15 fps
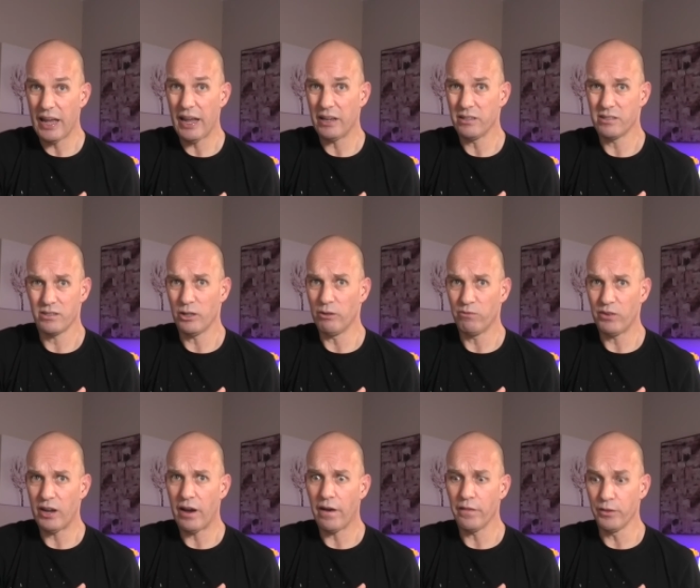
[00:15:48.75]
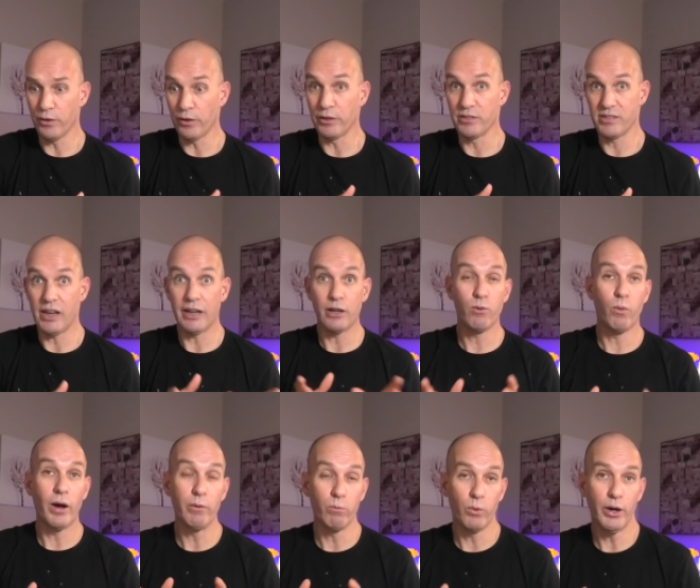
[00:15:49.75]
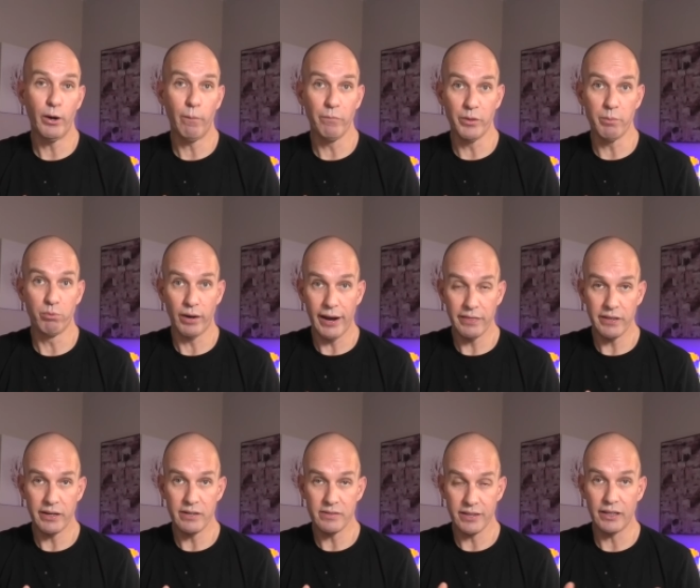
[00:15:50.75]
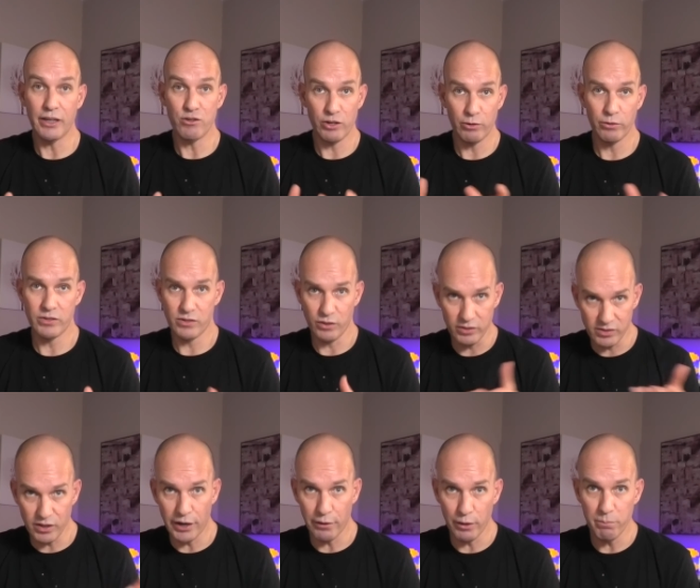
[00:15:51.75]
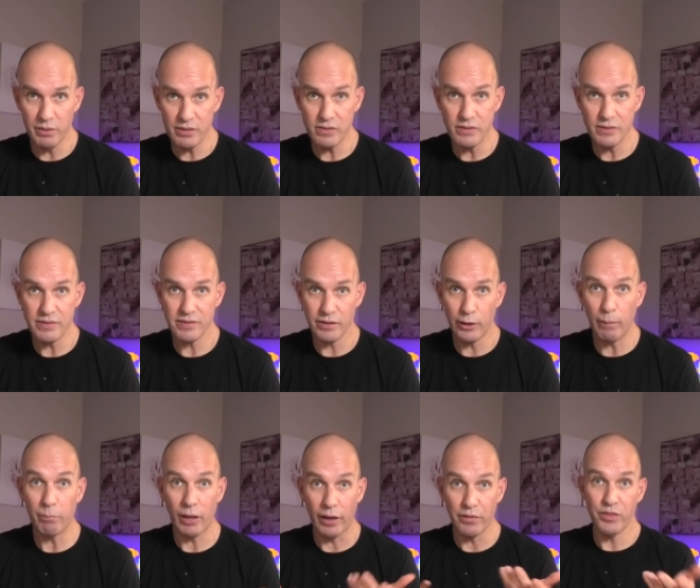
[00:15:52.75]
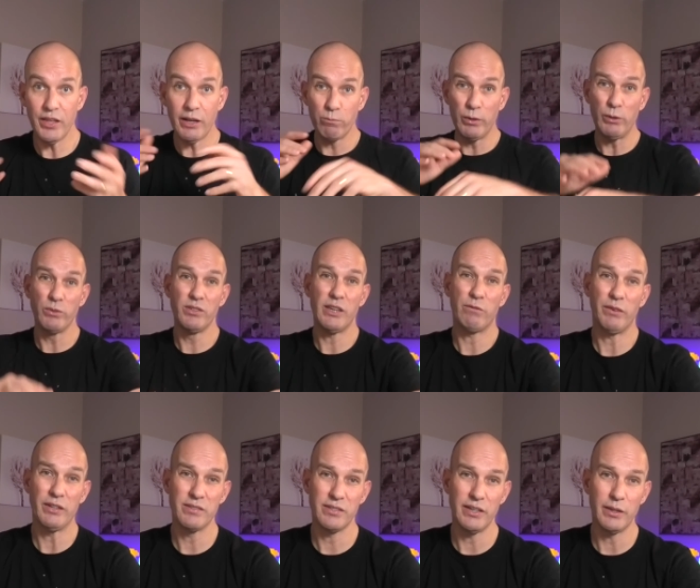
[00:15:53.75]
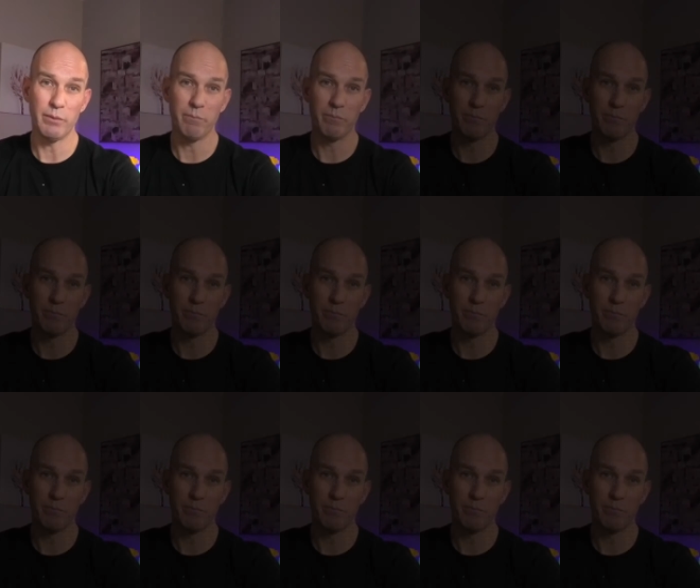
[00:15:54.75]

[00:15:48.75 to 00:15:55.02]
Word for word: and so far they're selling quite well, the brand that is, the electric side of the business, so I think we will definitely see them.